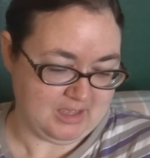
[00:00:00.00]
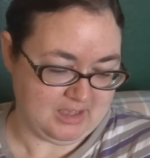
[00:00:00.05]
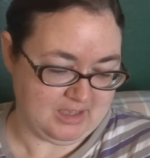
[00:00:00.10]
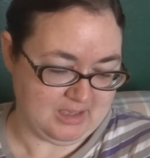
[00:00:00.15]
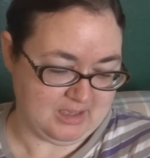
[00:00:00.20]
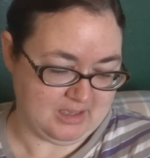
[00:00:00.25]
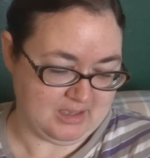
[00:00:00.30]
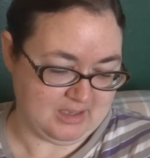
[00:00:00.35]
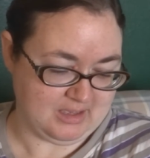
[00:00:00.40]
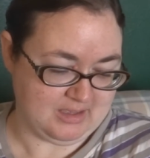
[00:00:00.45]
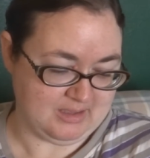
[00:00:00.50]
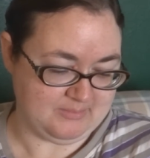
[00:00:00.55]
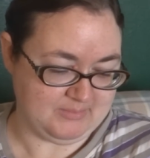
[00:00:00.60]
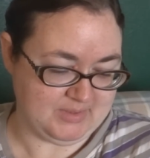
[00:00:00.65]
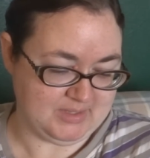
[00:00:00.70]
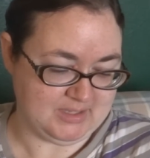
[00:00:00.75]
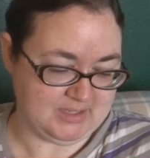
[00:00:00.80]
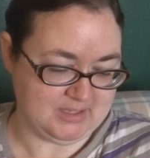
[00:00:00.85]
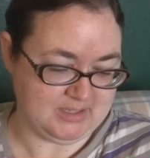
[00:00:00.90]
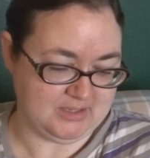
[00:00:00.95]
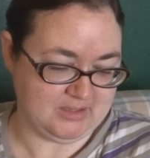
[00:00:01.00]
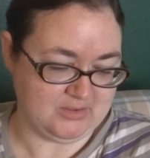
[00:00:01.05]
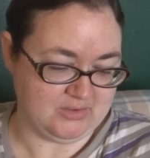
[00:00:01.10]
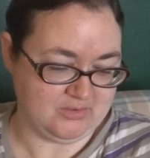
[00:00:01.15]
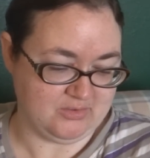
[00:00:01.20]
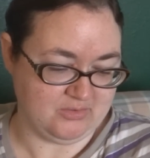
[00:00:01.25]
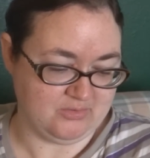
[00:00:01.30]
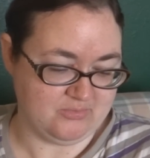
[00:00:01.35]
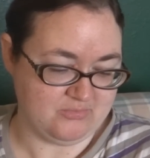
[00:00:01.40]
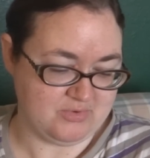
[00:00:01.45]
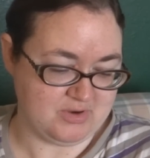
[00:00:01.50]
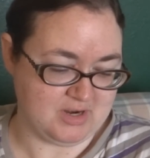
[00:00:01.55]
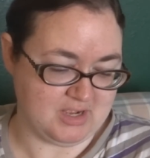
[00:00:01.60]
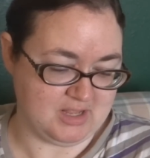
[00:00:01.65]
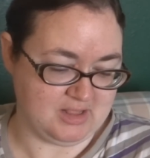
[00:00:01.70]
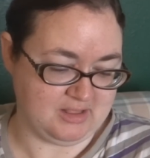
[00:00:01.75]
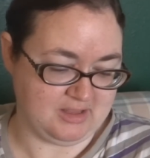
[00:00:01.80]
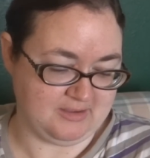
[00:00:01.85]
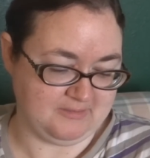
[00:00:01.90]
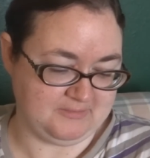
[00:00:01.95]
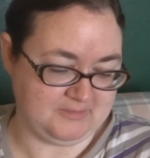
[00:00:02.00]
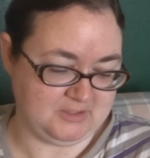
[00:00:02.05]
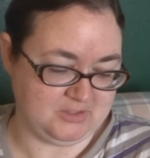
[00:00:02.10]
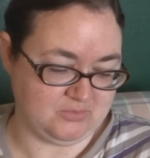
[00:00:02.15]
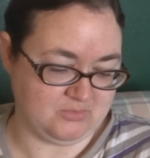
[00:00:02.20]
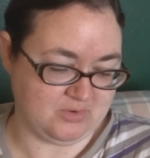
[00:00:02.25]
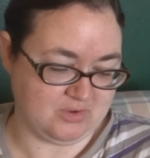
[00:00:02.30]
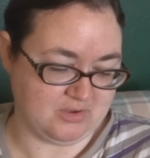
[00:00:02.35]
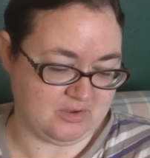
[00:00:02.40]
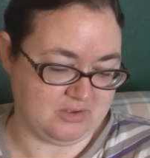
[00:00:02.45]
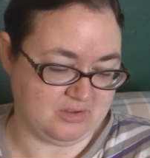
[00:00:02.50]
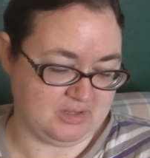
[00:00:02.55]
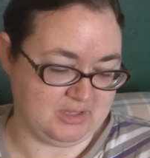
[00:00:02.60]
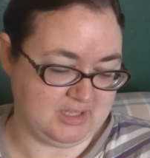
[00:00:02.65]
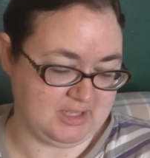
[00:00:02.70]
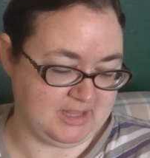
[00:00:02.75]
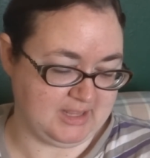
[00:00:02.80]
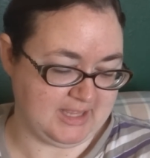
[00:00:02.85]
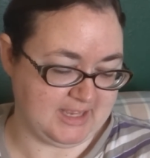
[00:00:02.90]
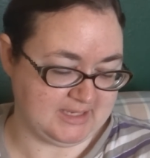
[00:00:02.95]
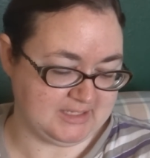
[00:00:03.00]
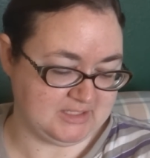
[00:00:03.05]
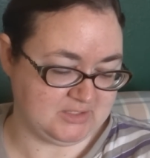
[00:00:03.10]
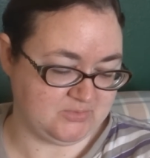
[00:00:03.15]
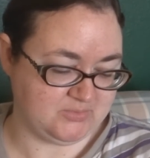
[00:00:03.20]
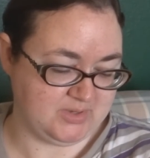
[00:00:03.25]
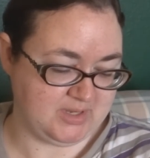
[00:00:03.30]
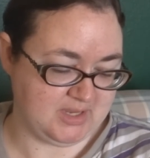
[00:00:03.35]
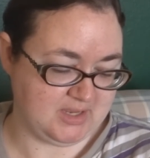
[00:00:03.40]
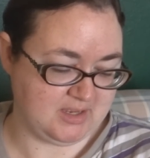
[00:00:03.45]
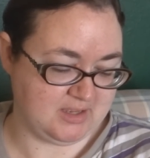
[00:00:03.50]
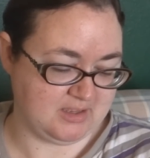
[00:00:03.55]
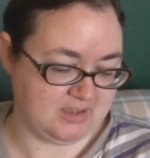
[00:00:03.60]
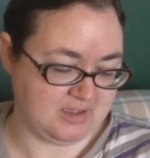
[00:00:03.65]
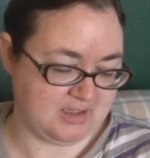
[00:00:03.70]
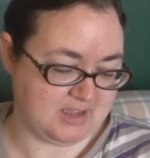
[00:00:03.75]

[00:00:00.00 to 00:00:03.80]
Um, when I left you all last week,